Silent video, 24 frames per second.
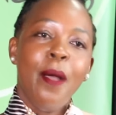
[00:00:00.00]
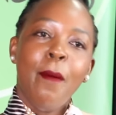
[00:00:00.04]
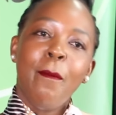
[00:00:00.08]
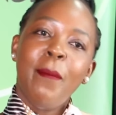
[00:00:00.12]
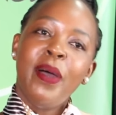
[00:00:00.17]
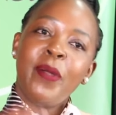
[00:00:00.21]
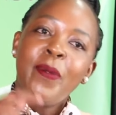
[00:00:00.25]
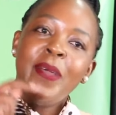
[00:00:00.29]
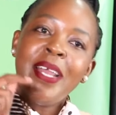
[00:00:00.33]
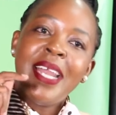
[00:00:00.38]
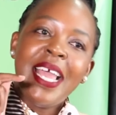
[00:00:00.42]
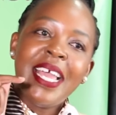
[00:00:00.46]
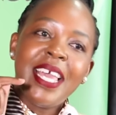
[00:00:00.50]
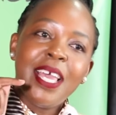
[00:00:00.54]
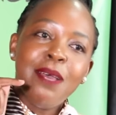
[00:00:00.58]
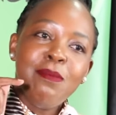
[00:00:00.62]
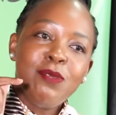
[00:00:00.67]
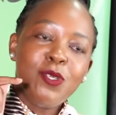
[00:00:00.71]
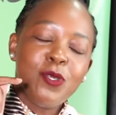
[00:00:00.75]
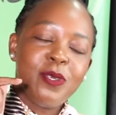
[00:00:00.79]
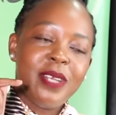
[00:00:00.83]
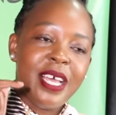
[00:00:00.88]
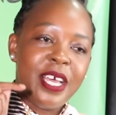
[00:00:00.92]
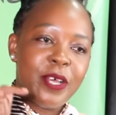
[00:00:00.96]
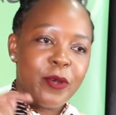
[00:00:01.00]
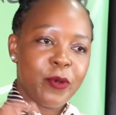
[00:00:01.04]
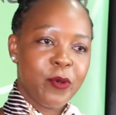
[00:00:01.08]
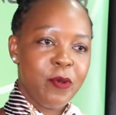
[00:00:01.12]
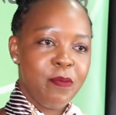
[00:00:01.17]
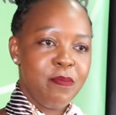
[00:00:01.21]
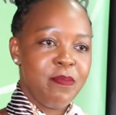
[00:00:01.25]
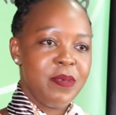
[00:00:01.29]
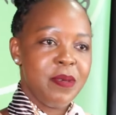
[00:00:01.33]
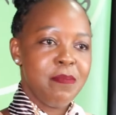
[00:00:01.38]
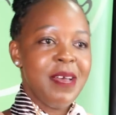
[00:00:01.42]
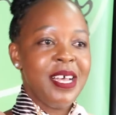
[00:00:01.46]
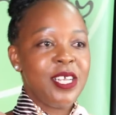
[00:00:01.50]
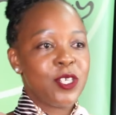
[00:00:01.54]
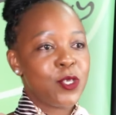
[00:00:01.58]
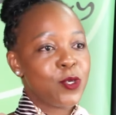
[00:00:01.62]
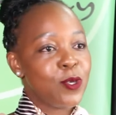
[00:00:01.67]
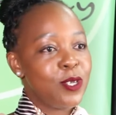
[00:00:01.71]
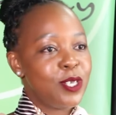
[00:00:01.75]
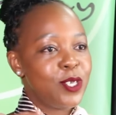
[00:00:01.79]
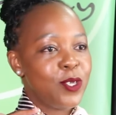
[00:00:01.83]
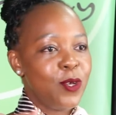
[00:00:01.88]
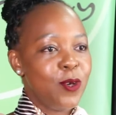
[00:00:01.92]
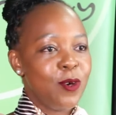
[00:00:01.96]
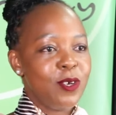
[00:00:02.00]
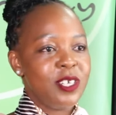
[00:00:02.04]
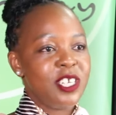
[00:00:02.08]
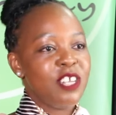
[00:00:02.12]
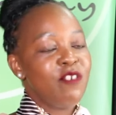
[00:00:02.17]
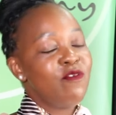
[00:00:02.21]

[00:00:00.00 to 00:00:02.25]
But when I came to Nairobi, I told God,